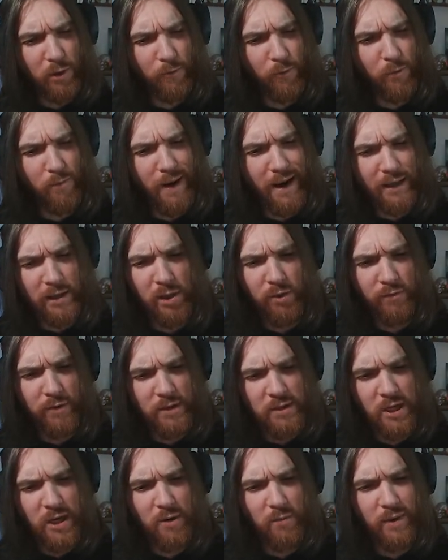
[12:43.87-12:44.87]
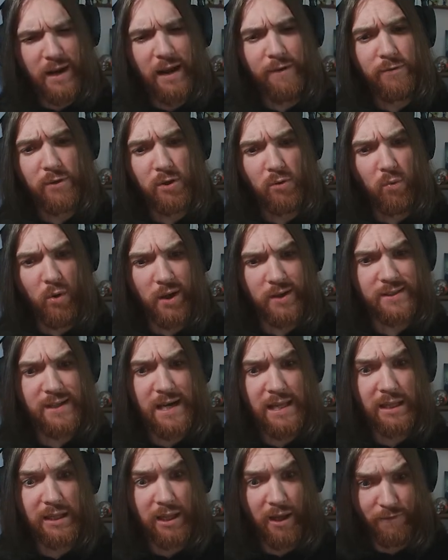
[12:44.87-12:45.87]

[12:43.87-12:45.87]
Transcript: beautiful man. You return whenever you want. I